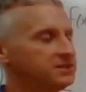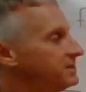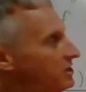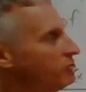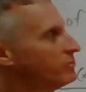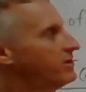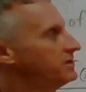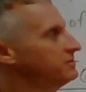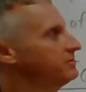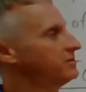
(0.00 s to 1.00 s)
in the
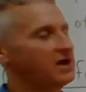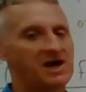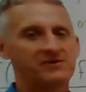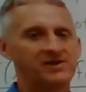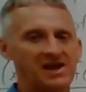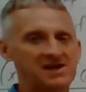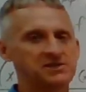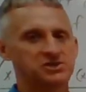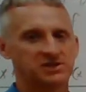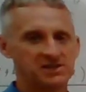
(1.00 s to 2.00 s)
numerator, I have an
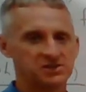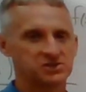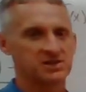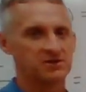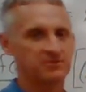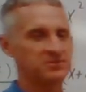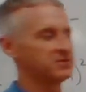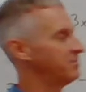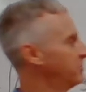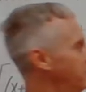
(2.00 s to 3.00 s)
h in each term, so I'm going